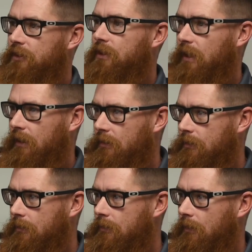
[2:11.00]
a chance
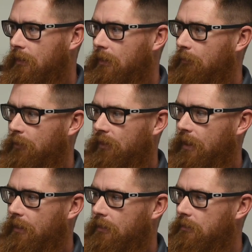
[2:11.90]
with
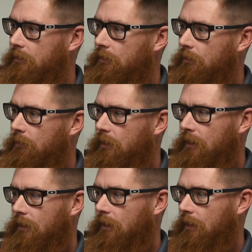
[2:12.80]
Alex.
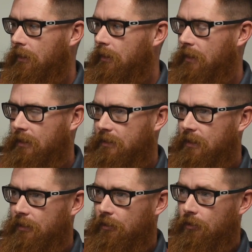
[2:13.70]
And not to
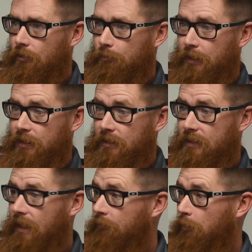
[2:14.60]
say that our pitching
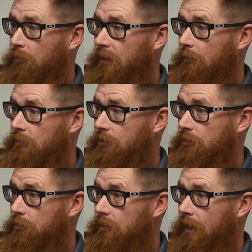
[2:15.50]
staff won't be able to
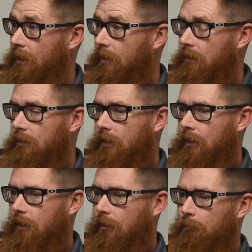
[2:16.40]
do that,
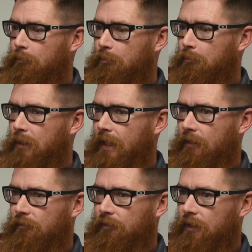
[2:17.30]
but I
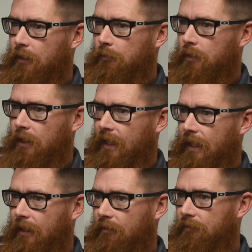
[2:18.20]
don't feel like we're going to
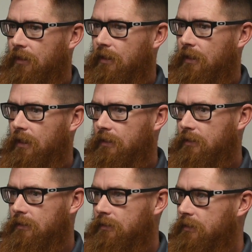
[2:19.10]
have as
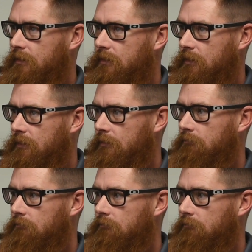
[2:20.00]
consistent